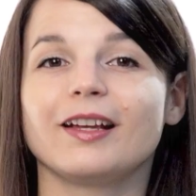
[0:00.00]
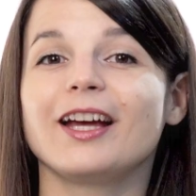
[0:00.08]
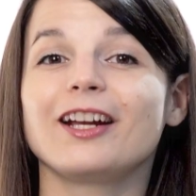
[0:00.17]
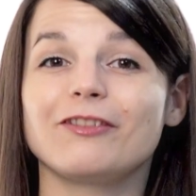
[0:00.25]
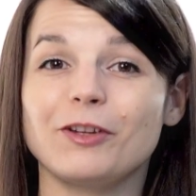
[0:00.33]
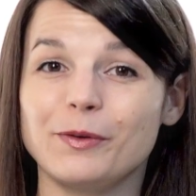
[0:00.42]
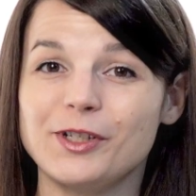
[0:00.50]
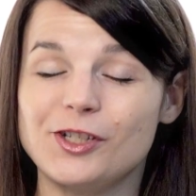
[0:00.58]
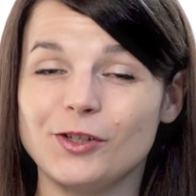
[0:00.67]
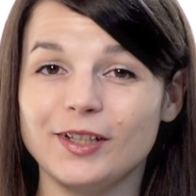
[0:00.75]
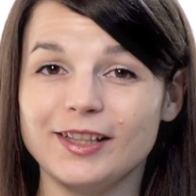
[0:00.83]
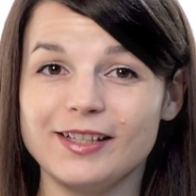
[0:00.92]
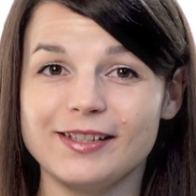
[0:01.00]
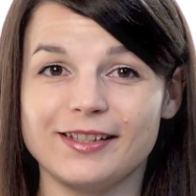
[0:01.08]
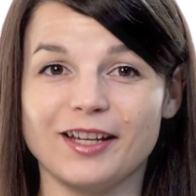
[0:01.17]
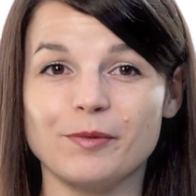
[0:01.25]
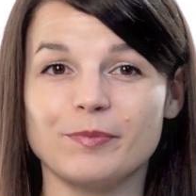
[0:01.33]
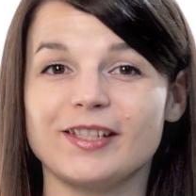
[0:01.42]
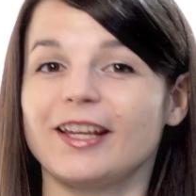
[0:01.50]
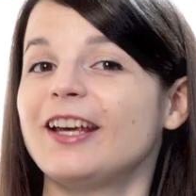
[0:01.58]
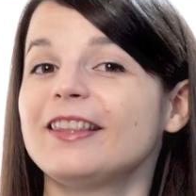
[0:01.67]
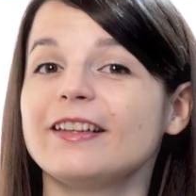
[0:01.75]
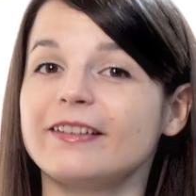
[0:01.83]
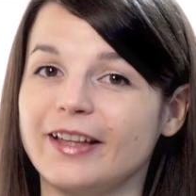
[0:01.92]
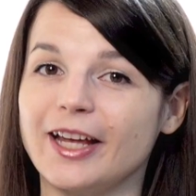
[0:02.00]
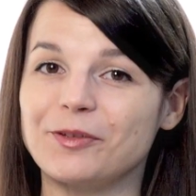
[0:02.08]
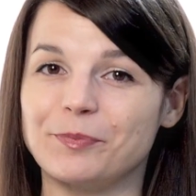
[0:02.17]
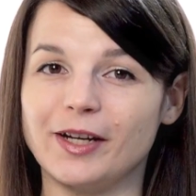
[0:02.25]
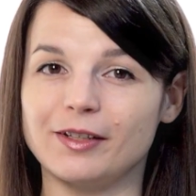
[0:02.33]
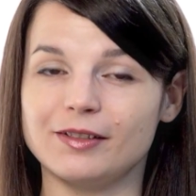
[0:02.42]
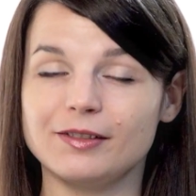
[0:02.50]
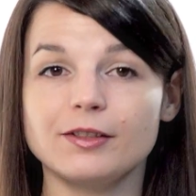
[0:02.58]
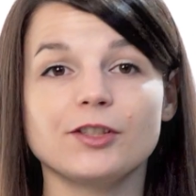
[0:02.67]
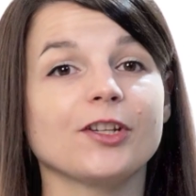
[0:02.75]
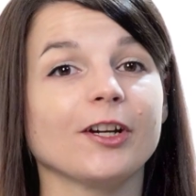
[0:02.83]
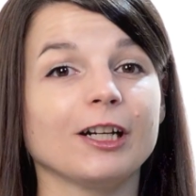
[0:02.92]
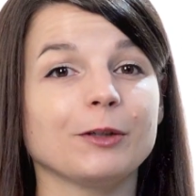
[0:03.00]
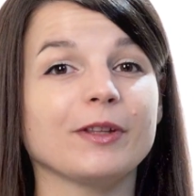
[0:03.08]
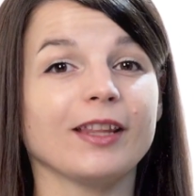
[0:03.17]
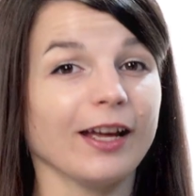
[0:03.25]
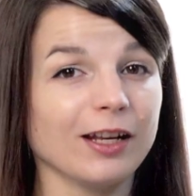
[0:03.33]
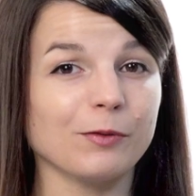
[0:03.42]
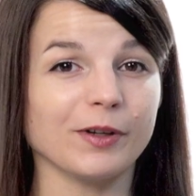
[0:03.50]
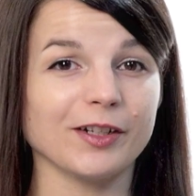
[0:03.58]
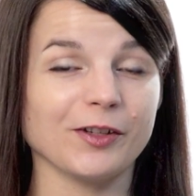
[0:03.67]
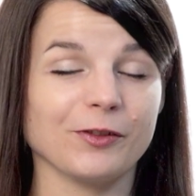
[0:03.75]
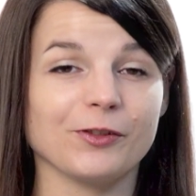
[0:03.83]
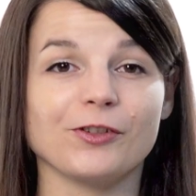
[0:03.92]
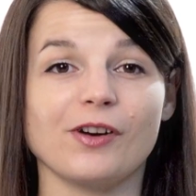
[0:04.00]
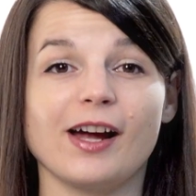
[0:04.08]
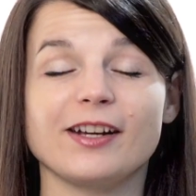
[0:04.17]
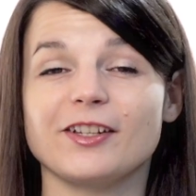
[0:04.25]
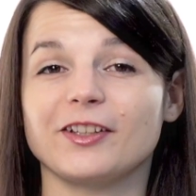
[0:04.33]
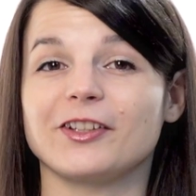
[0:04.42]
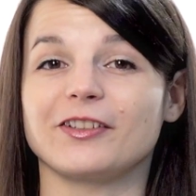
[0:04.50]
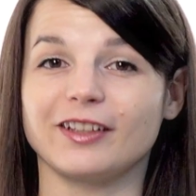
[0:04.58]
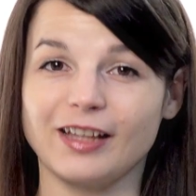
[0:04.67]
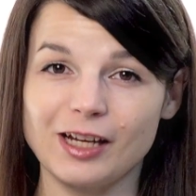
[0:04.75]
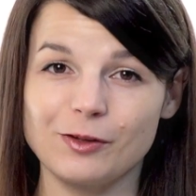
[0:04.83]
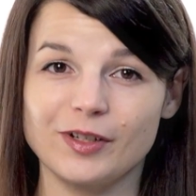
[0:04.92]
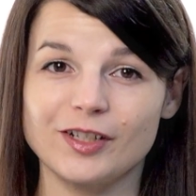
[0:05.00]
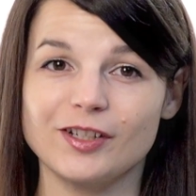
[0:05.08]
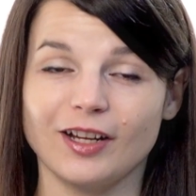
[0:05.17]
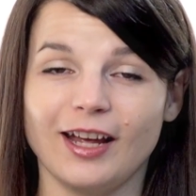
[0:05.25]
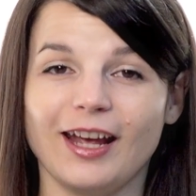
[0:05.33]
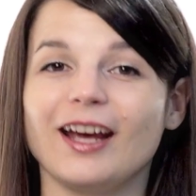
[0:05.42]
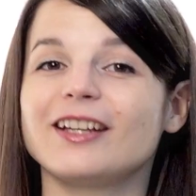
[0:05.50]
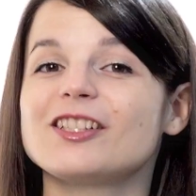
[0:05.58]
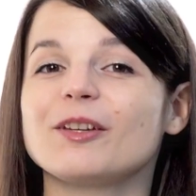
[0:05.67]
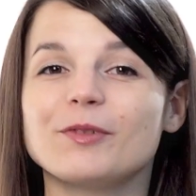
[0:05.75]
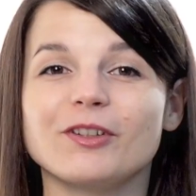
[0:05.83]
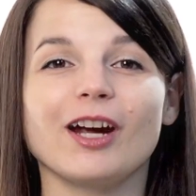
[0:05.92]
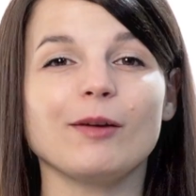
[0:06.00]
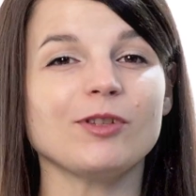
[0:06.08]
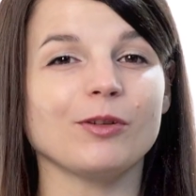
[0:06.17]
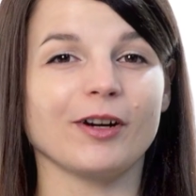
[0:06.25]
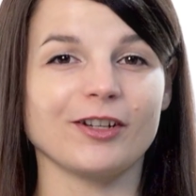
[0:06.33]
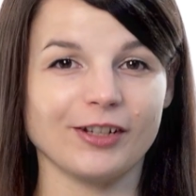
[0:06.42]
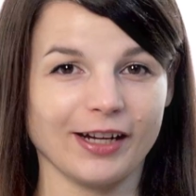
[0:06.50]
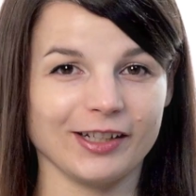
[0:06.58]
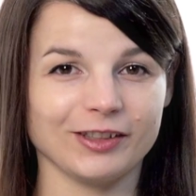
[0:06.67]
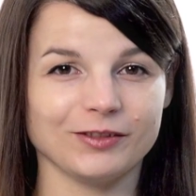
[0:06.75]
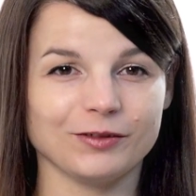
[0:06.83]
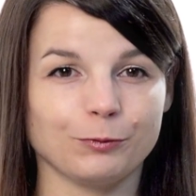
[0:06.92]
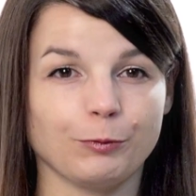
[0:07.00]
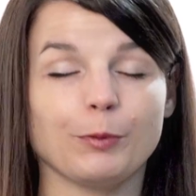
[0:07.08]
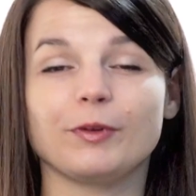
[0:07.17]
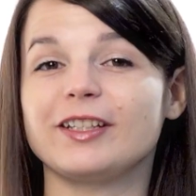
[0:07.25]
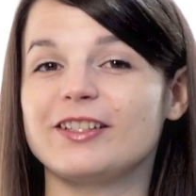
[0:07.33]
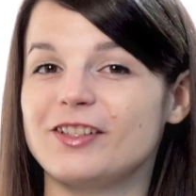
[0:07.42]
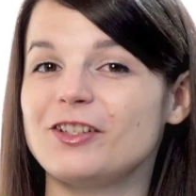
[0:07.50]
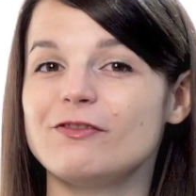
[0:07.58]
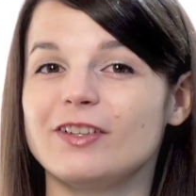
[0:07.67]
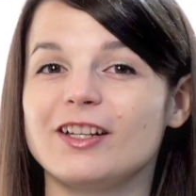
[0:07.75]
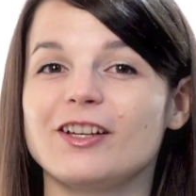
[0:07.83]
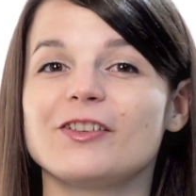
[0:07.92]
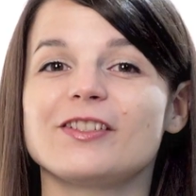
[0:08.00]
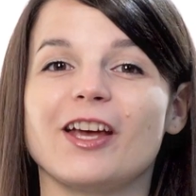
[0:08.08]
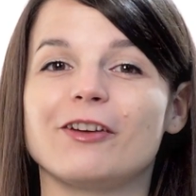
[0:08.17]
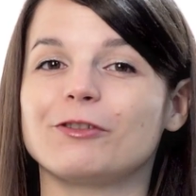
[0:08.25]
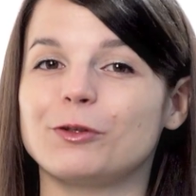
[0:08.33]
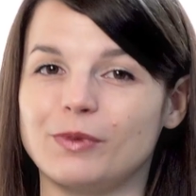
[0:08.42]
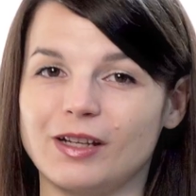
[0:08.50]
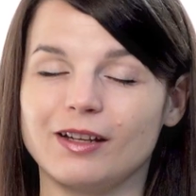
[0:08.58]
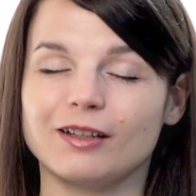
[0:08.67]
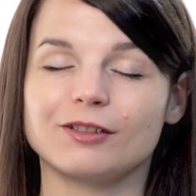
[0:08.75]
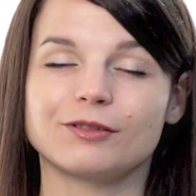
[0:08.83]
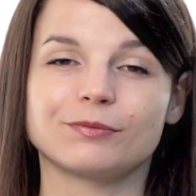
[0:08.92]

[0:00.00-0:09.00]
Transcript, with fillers: And if you enjoyed these tips, hit the like button, share it with anyone who's trying to learn a language, and subscribe to our channel. We release new videos every week.